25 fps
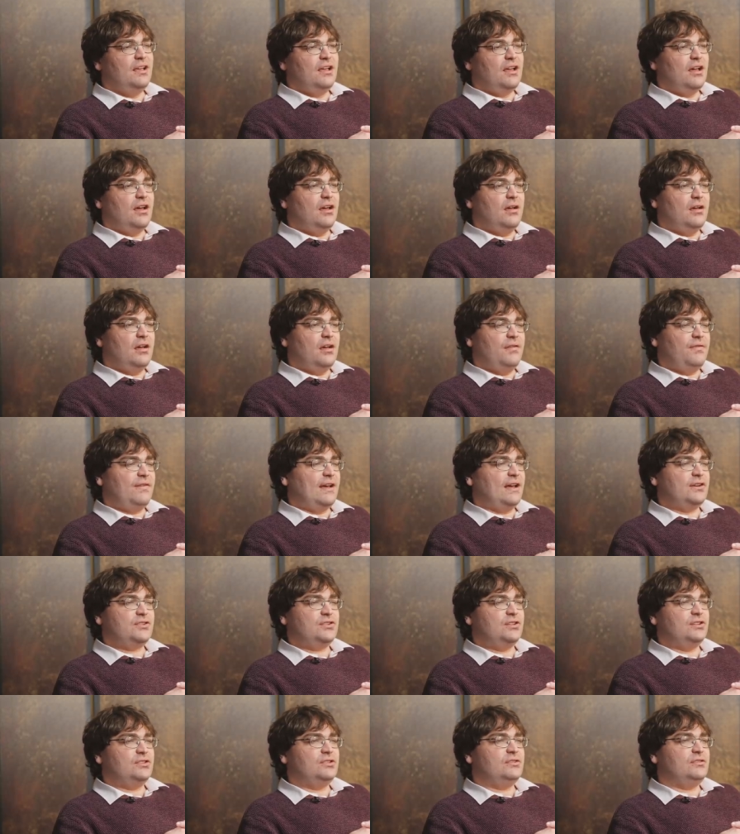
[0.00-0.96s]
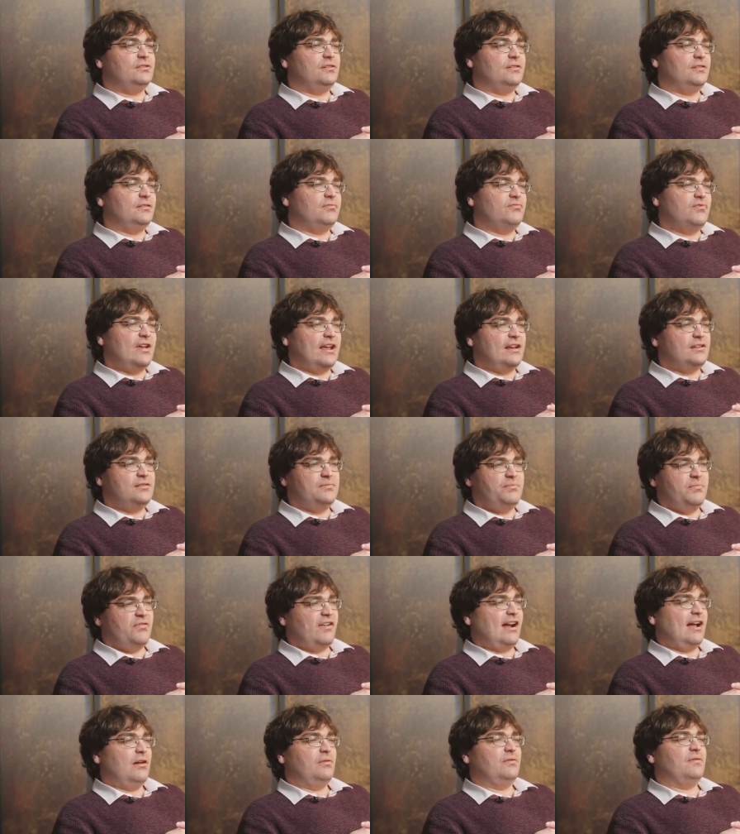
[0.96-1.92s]
a fascist, a
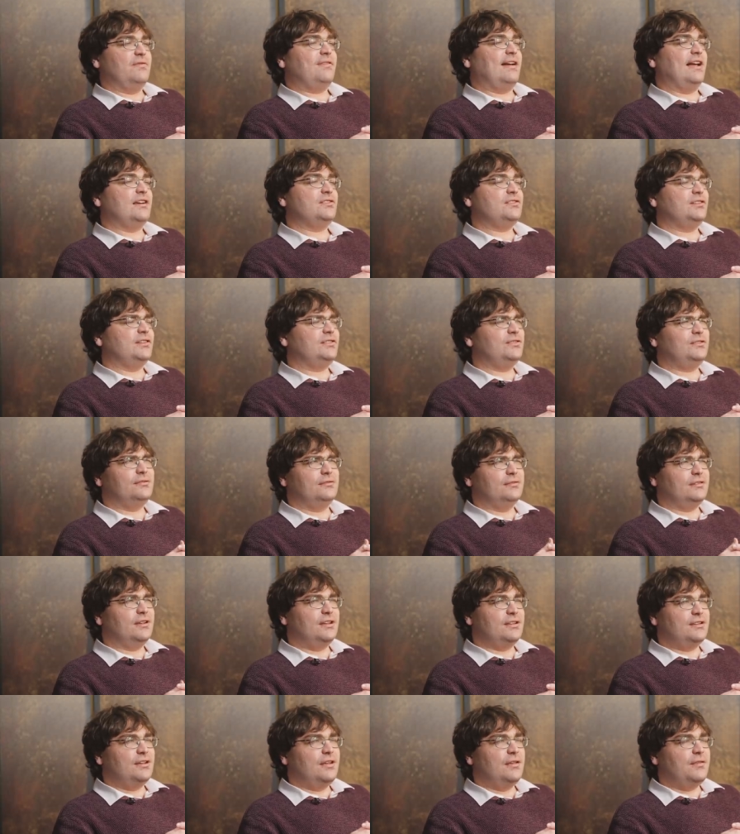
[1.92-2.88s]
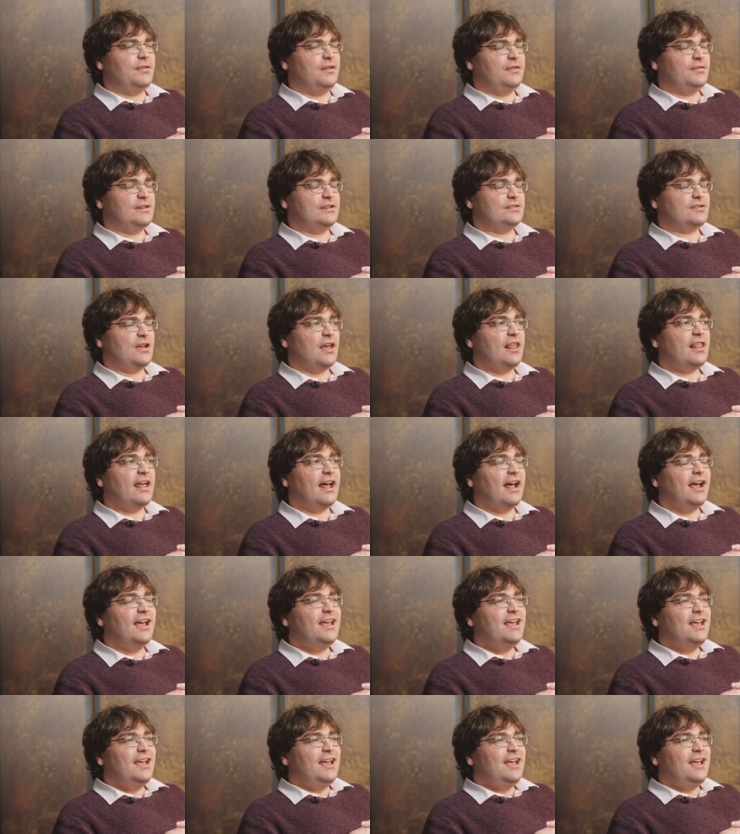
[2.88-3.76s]
red-brown fascist, and things like that.